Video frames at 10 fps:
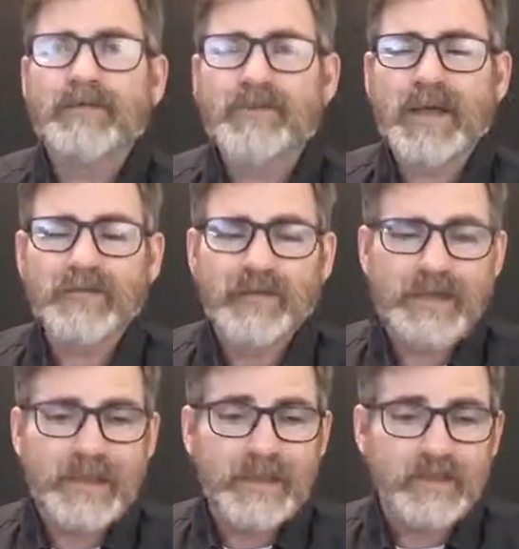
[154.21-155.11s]

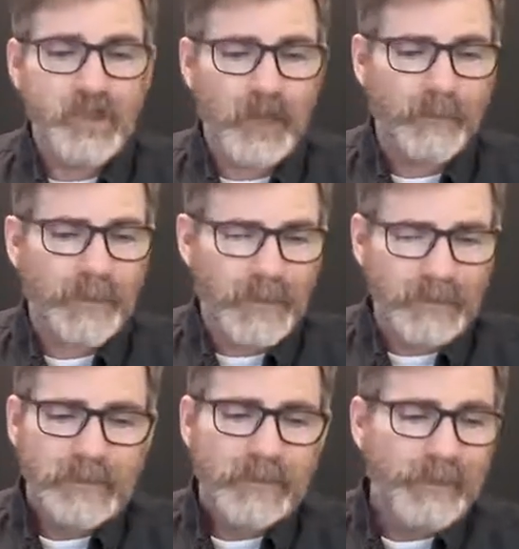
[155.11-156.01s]
safely in
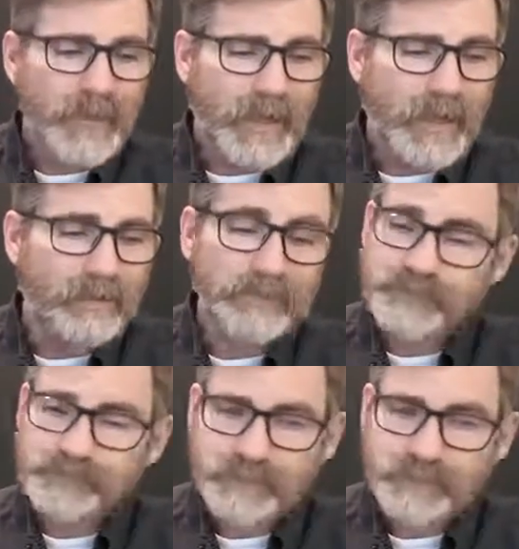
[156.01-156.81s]
Germany, and